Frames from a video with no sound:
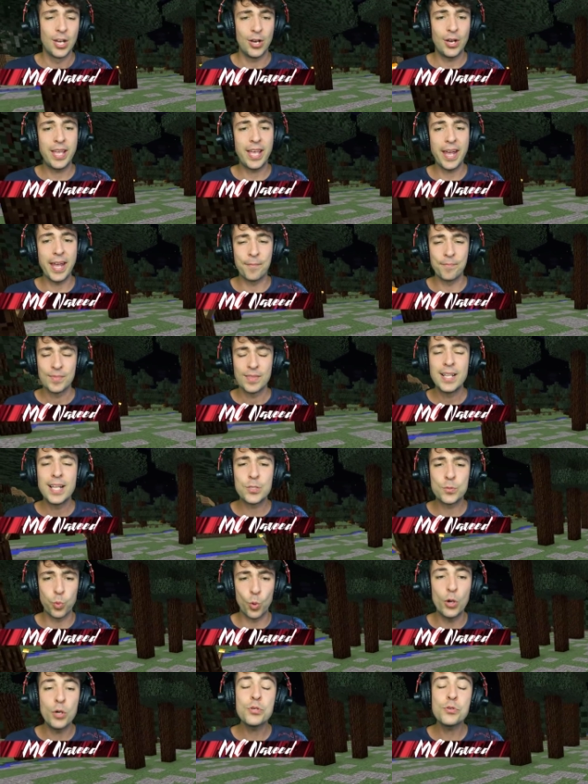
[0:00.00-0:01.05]
Okay,
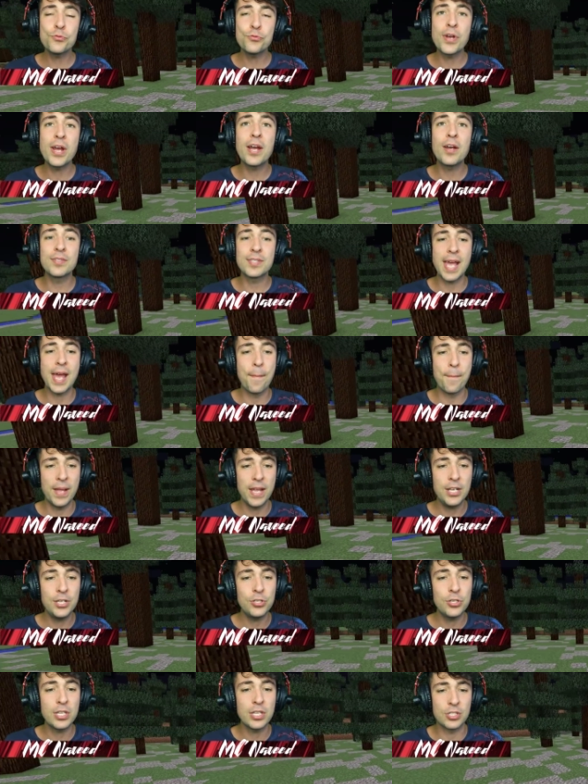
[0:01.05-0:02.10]
let's wander around and
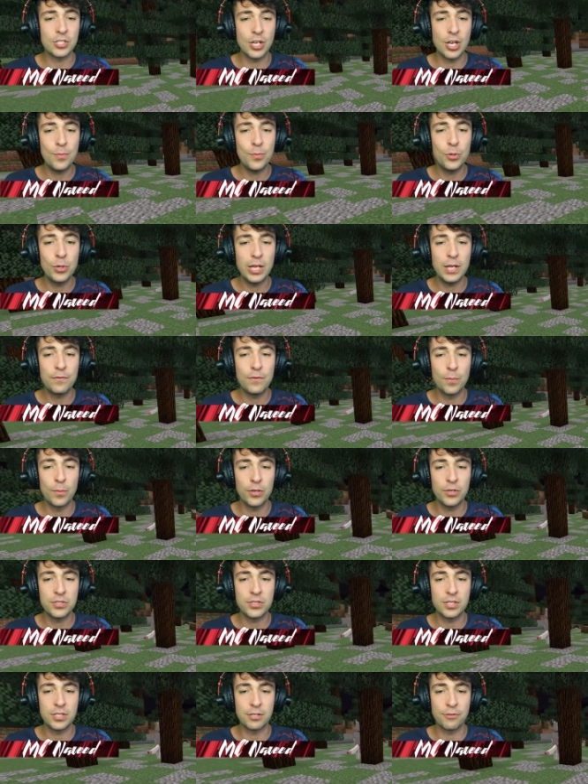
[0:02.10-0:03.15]
make sure there's no more evil
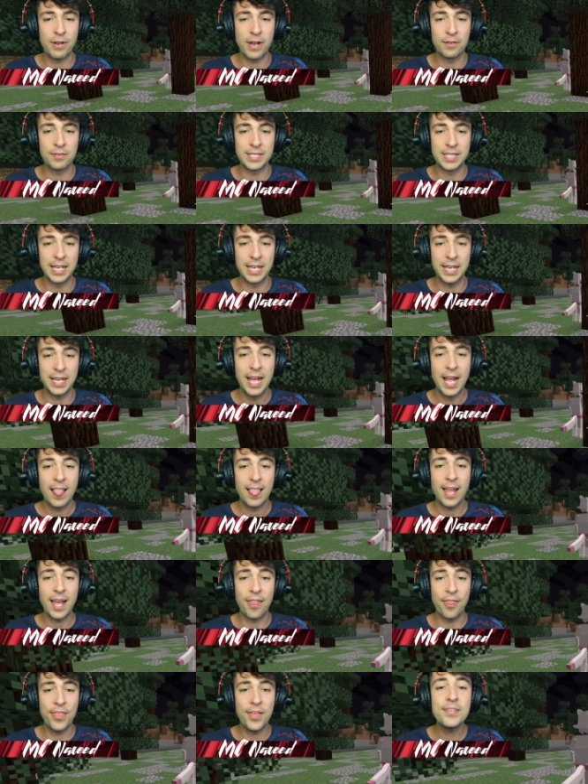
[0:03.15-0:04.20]
monsters around here,
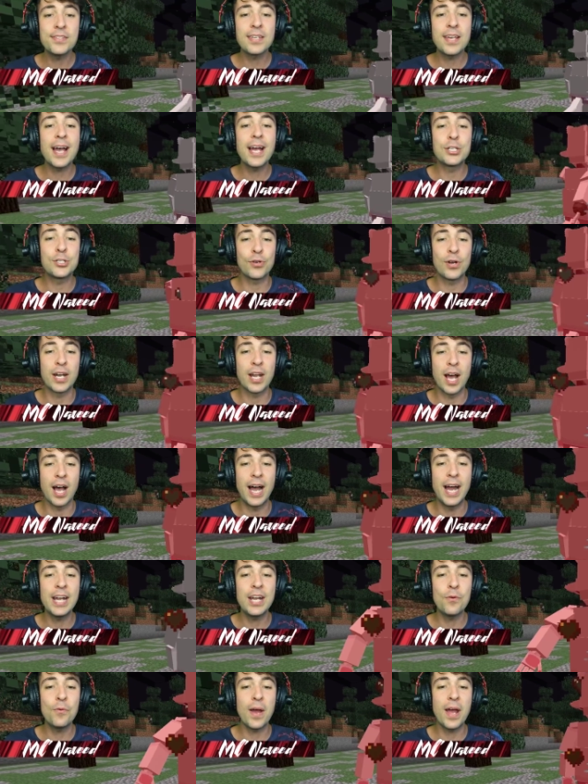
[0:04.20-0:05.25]
like this guy trying to
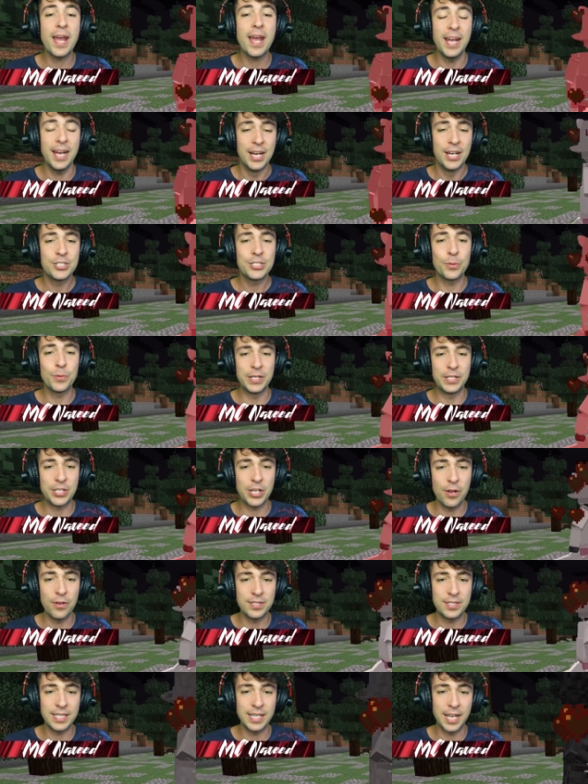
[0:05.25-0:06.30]
hide away so we
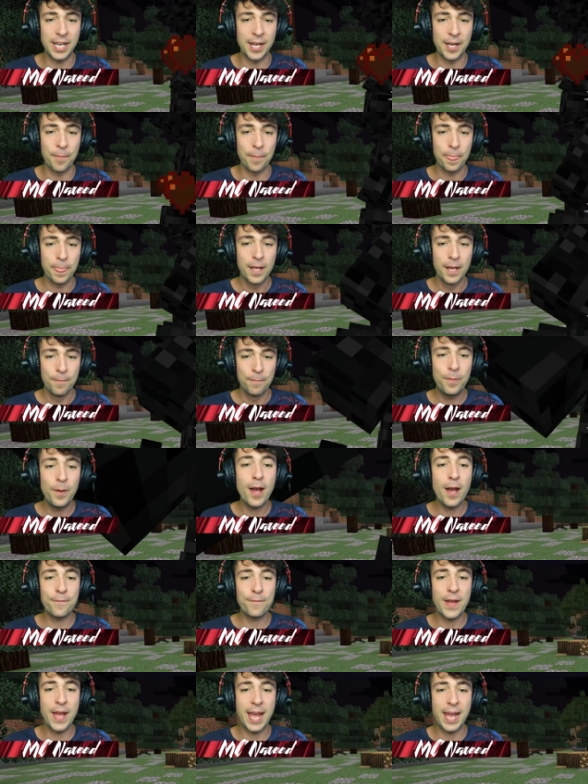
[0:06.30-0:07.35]
don't see him.
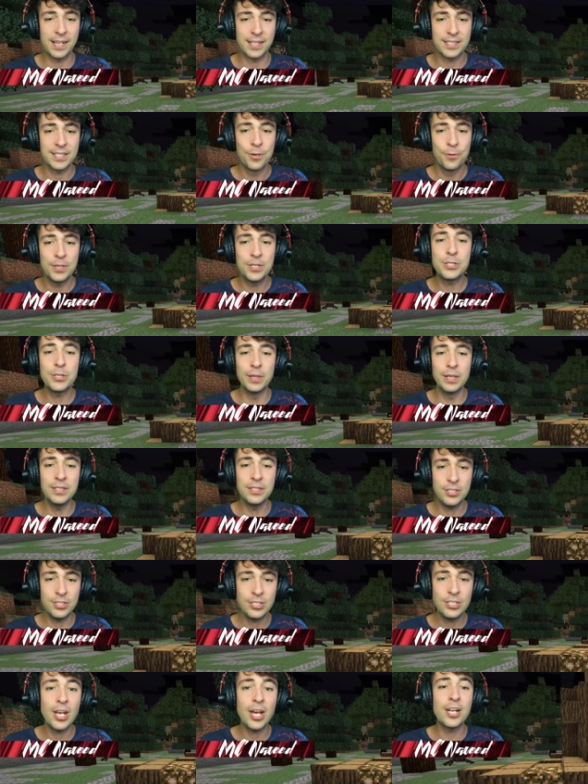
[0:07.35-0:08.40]
Perfect! We're doing
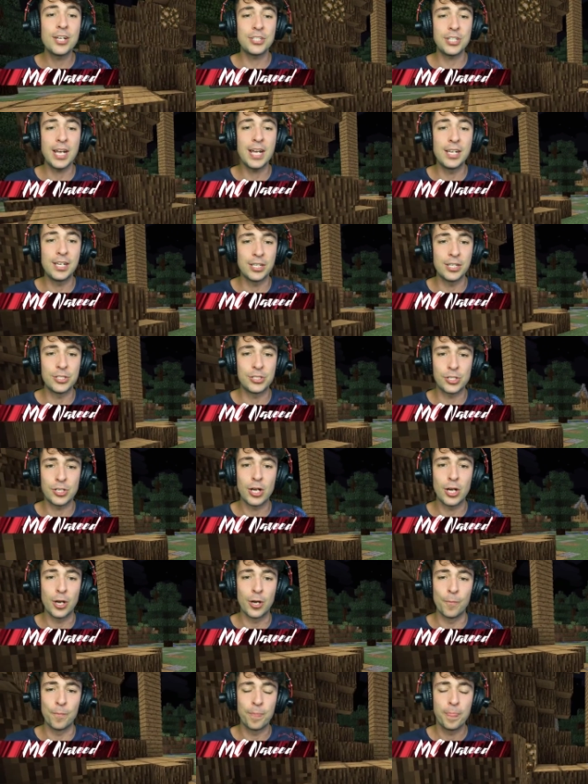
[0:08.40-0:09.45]
such a good
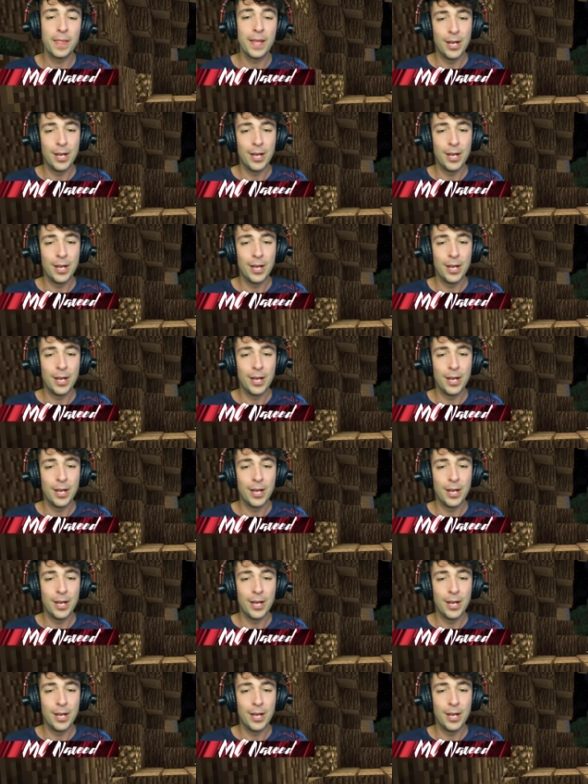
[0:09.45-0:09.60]
job.